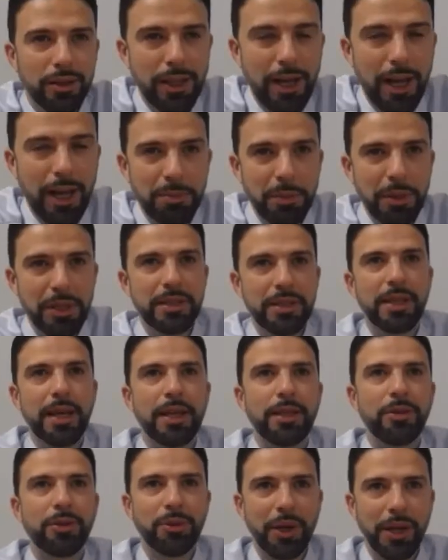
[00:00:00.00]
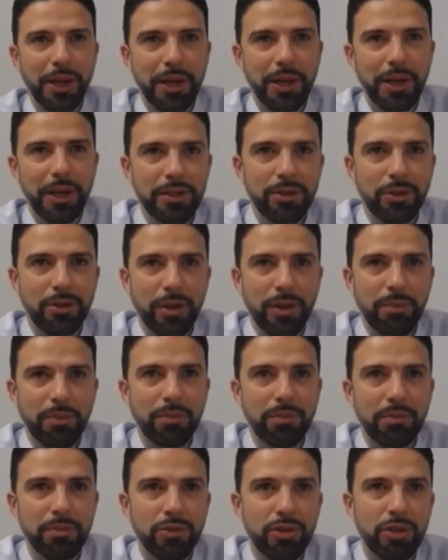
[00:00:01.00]
a lot has been said already, so
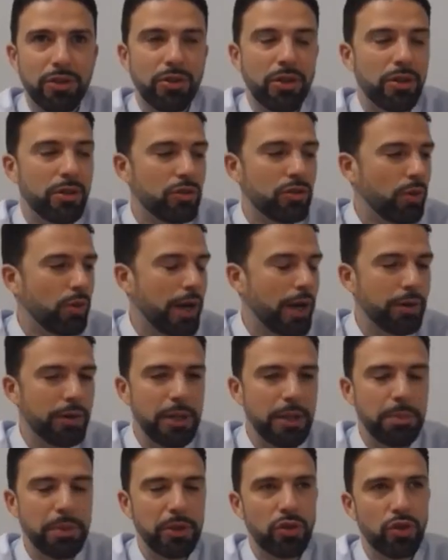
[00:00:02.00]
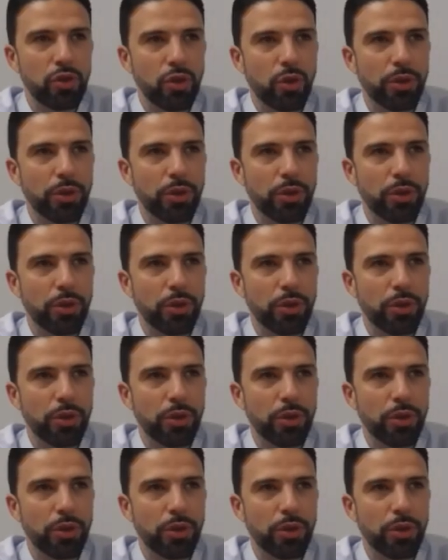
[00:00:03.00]
I'm just going to try to keep it